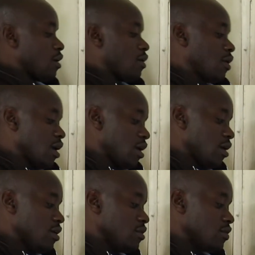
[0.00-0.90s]

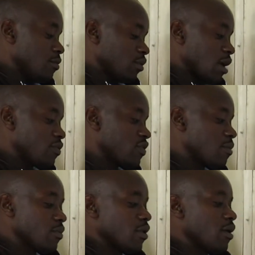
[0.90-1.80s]
in simple terms,
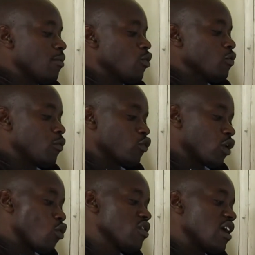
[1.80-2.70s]
most books they
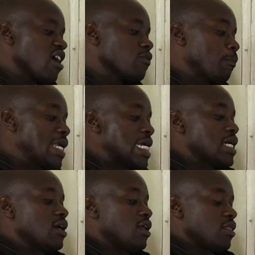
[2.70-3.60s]
call it SP,
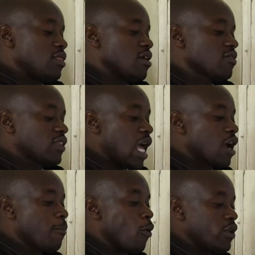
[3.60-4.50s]
the
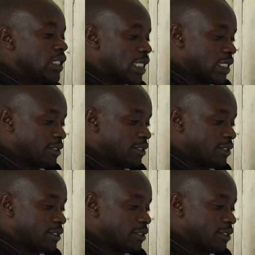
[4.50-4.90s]
stack pointer.